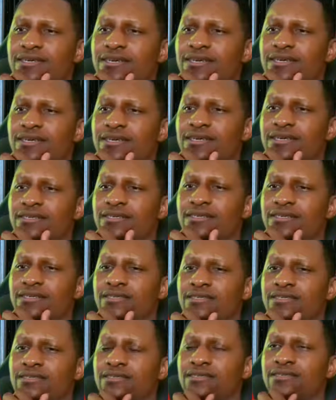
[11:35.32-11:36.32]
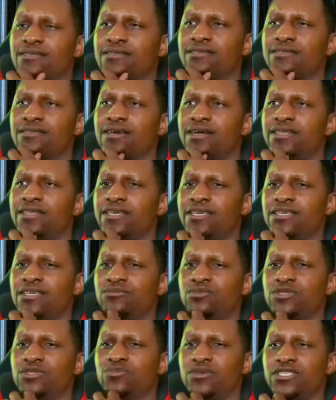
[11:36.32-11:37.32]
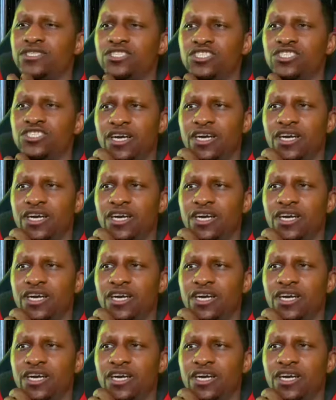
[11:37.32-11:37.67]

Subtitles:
I think he was with